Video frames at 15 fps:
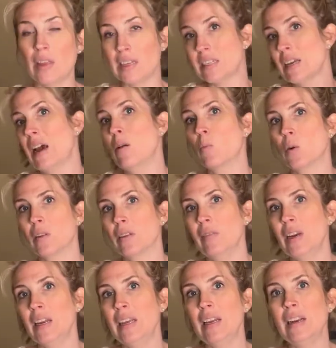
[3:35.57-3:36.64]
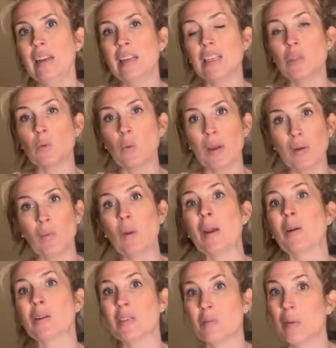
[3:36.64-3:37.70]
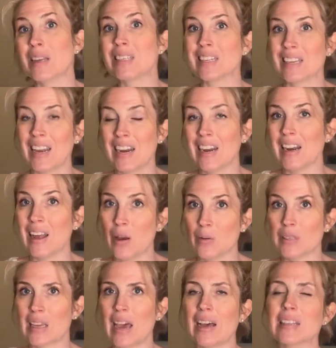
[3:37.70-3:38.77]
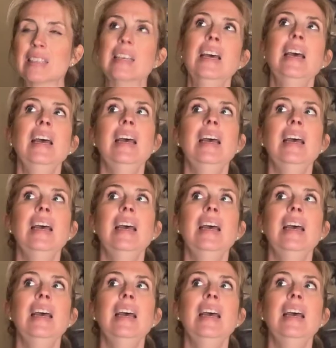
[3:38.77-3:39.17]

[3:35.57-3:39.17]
this time we're living in, is when we are domesticating house cats.